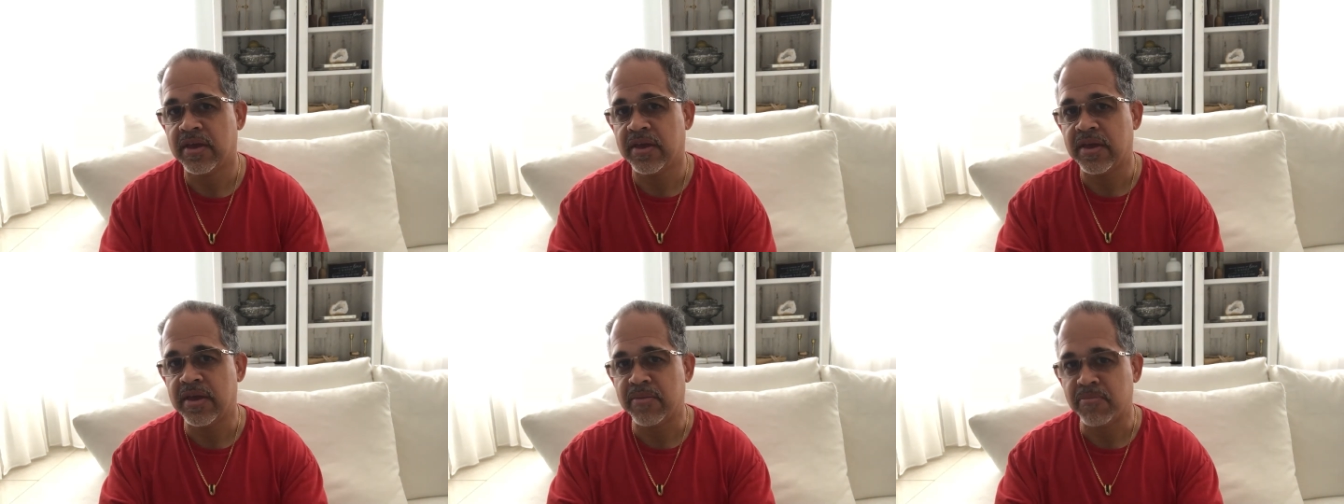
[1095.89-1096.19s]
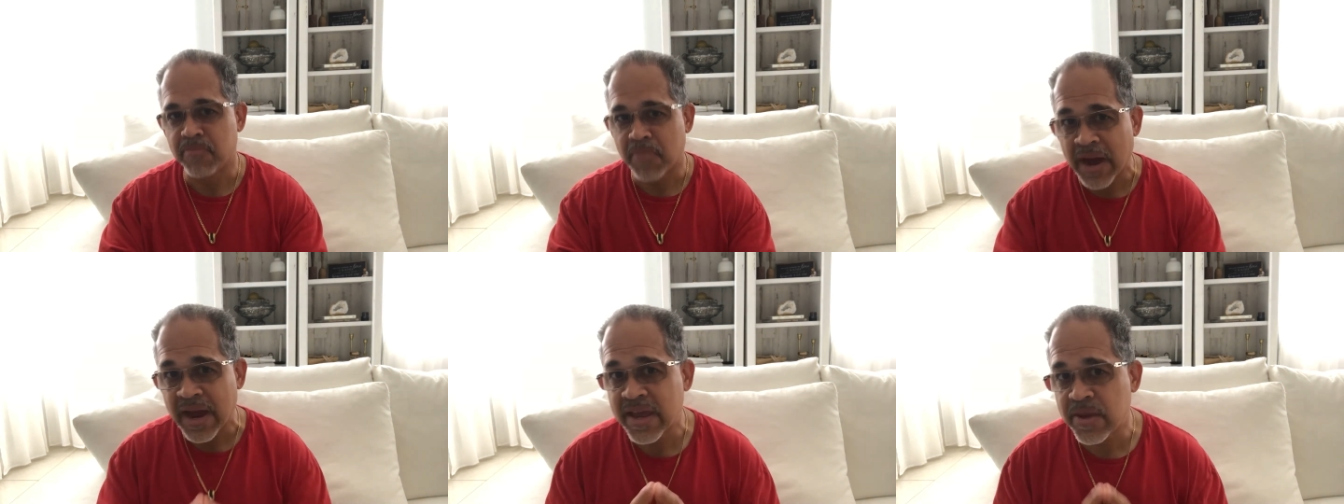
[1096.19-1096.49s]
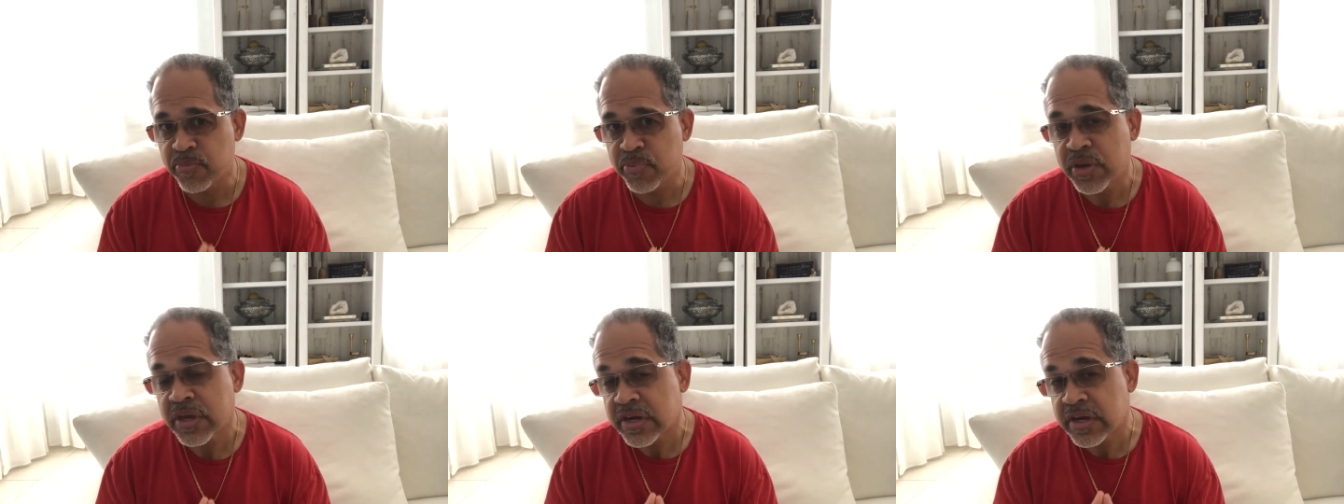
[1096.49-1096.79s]
in my
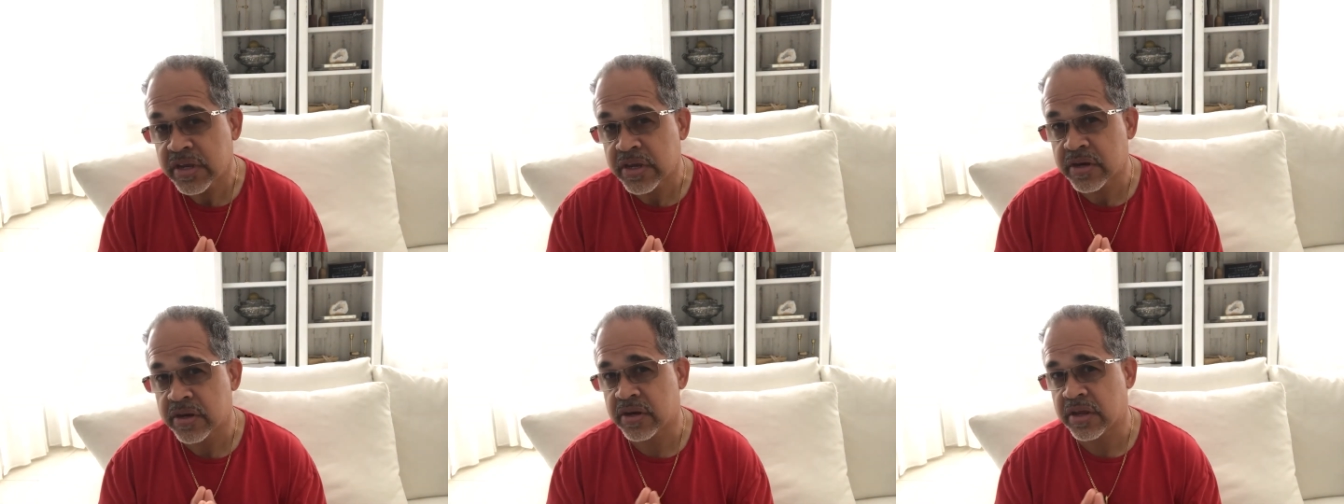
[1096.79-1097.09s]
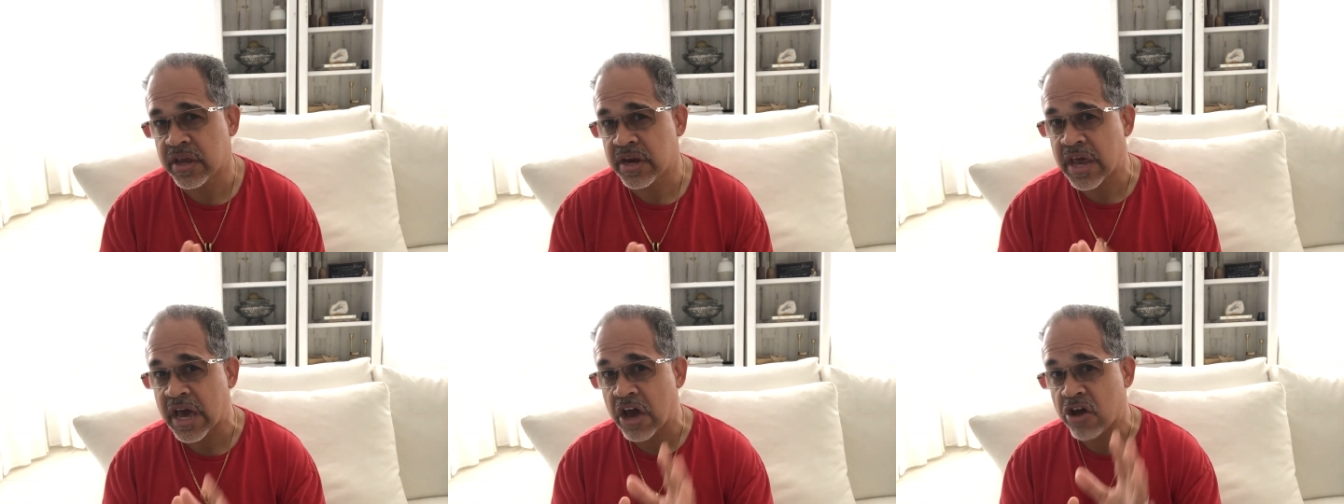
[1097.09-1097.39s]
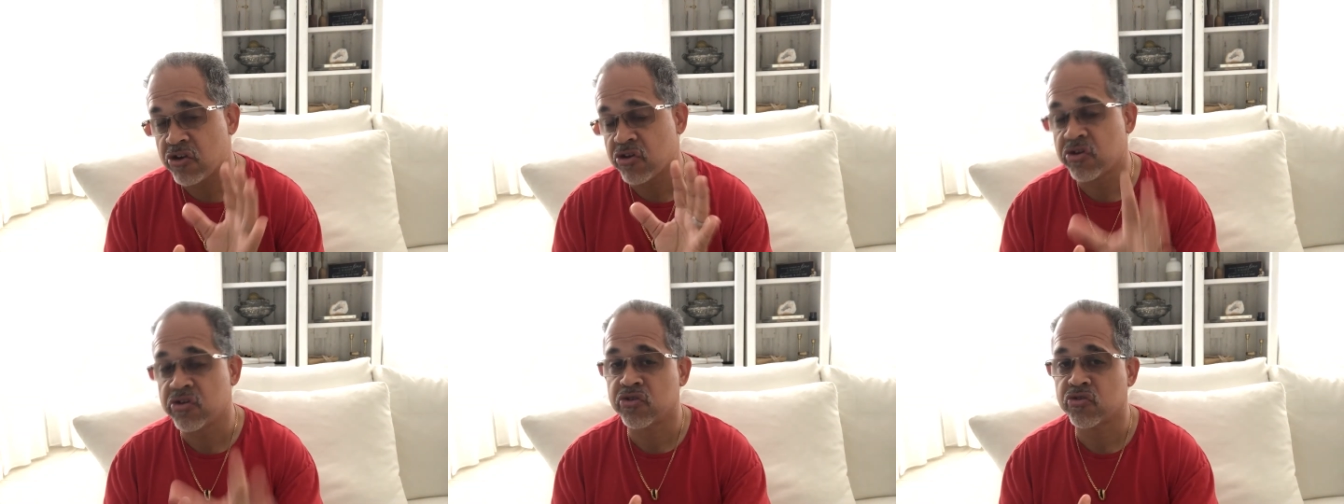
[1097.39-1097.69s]
opinion, on how
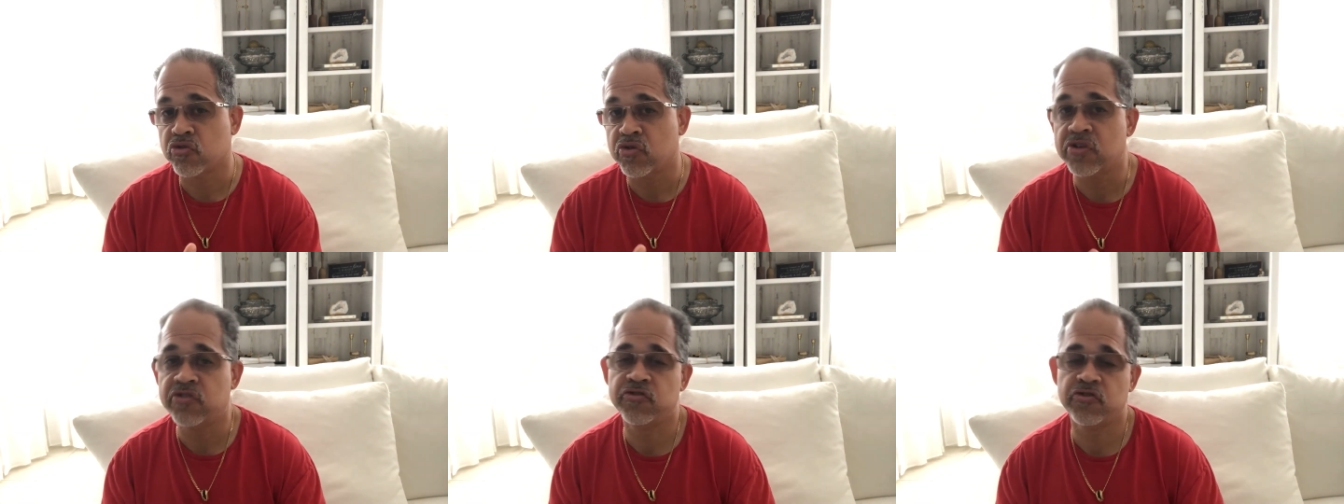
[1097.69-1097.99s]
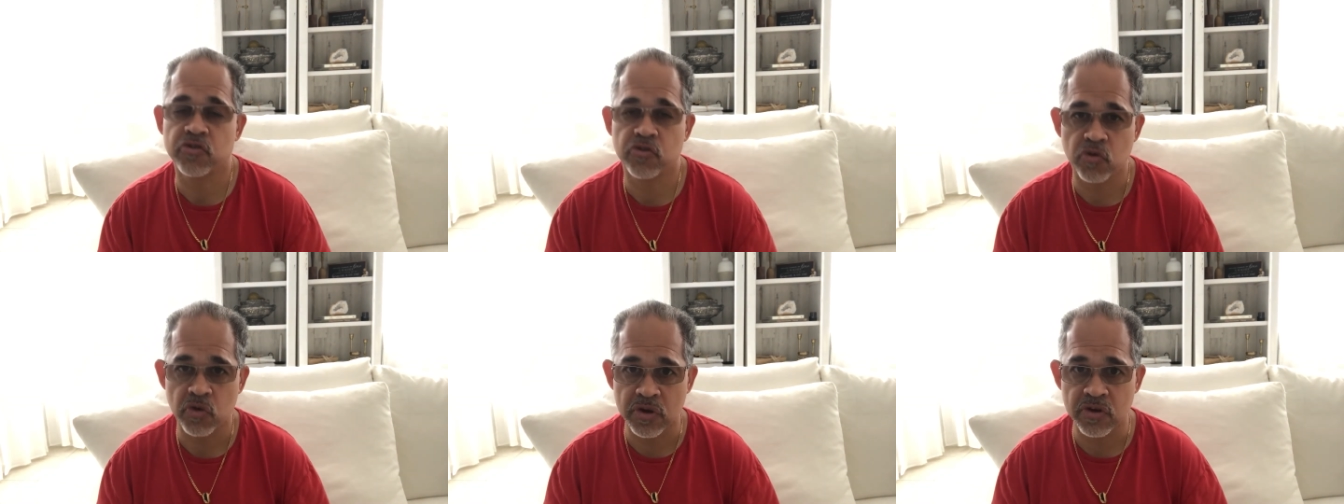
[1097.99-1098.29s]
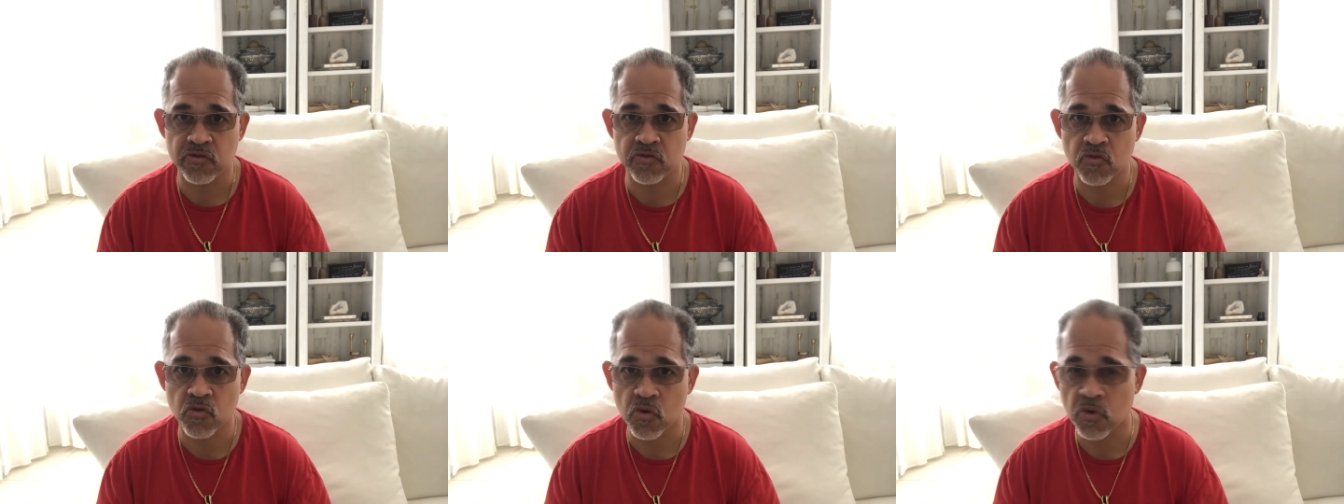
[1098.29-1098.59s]
to increase your credit
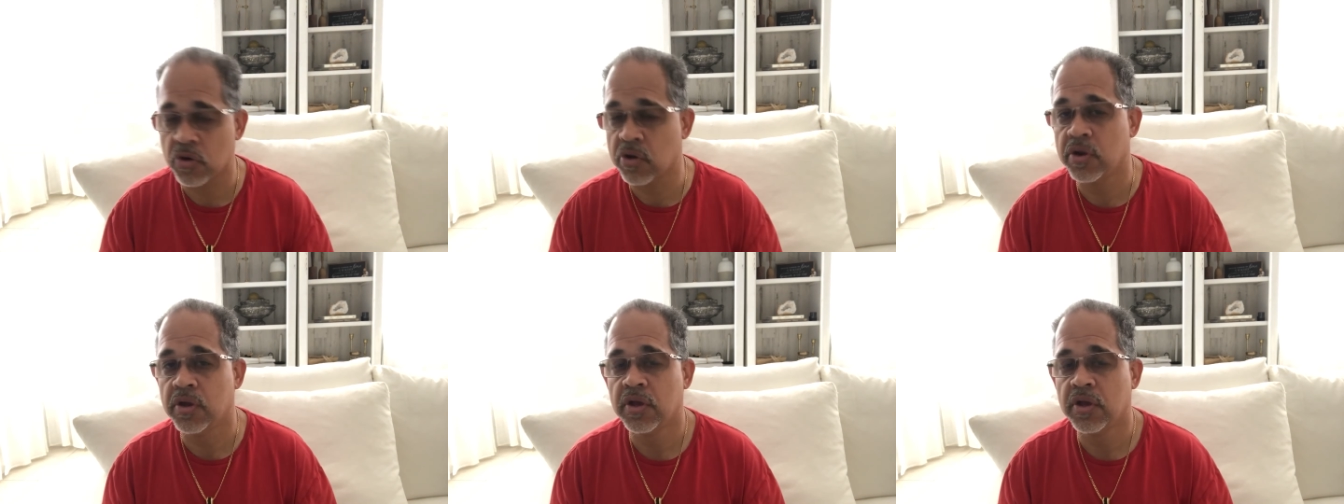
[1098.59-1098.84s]
score.